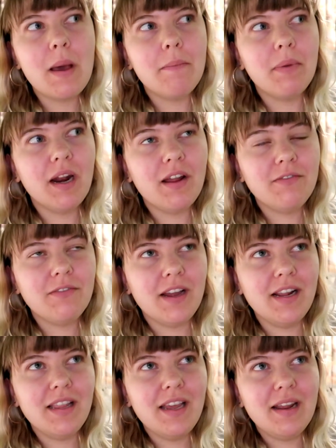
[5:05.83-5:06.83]
But I
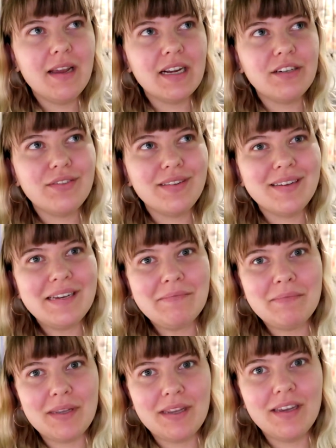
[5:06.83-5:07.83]
find that I actually
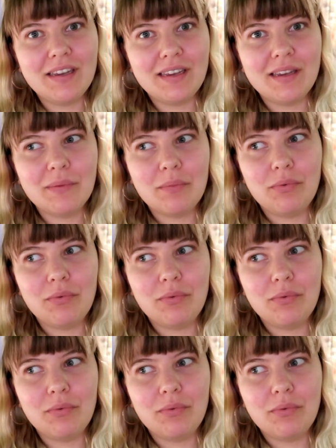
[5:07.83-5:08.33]
am being